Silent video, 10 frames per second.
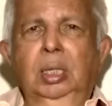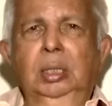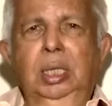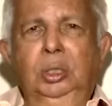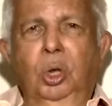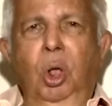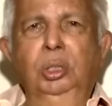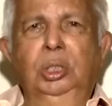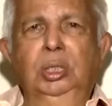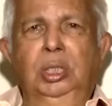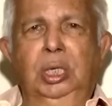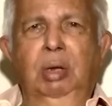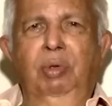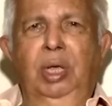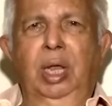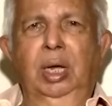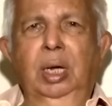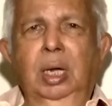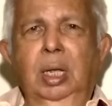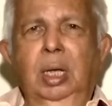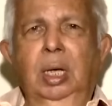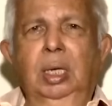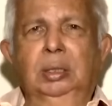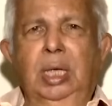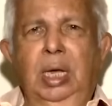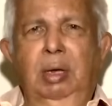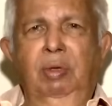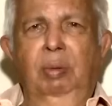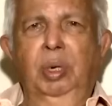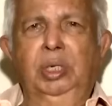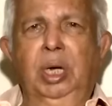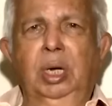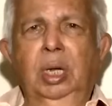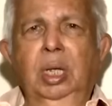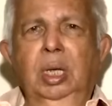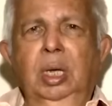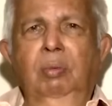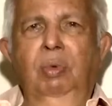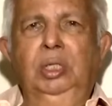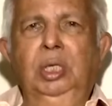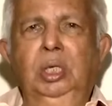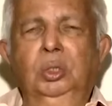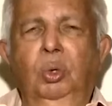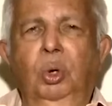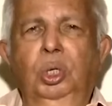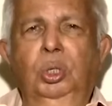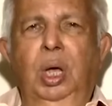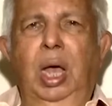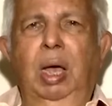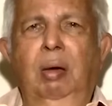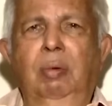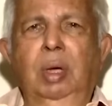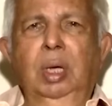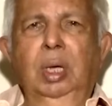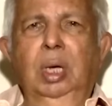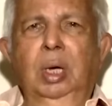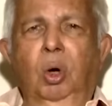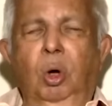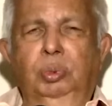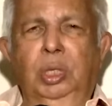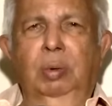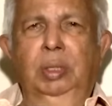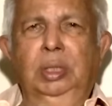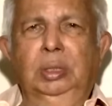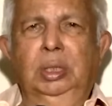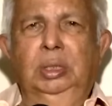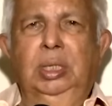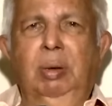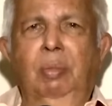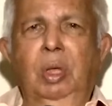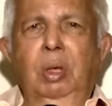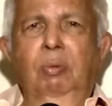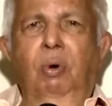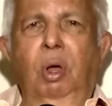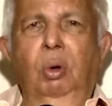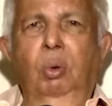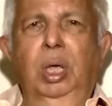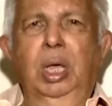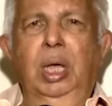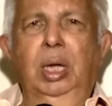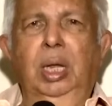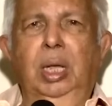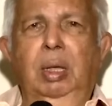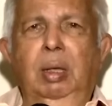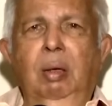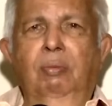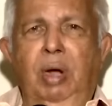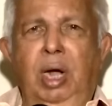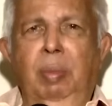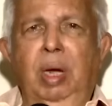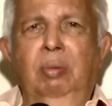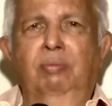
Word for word: this launch is significant uh, scientific mission in which it is going to have uh, observation system for looking at the fundamental